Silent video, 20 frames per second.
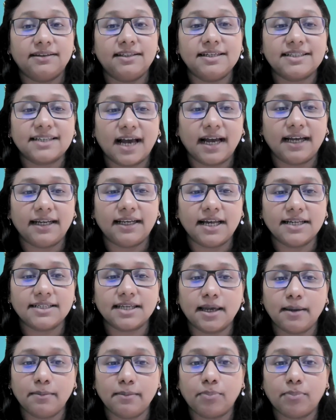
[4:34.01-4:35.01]
This
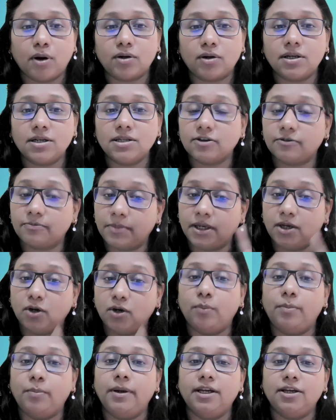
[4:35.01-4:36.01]
highlights the importance of
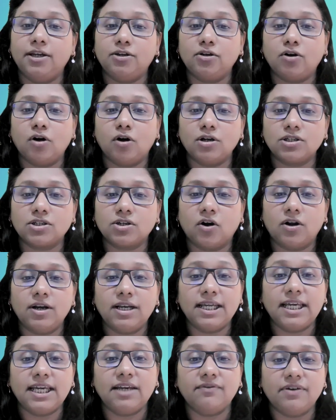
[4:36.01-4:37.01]
being obedient to God's
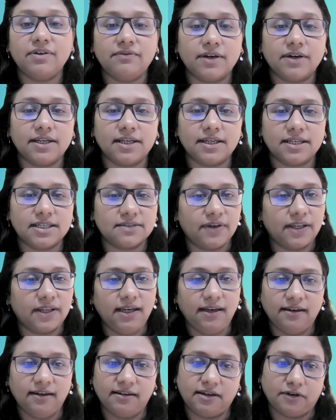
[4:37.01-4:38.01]
call, even when it is
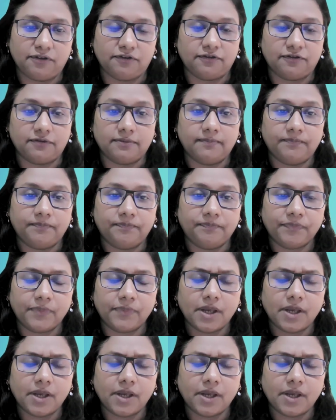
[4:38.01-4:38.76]
very tough.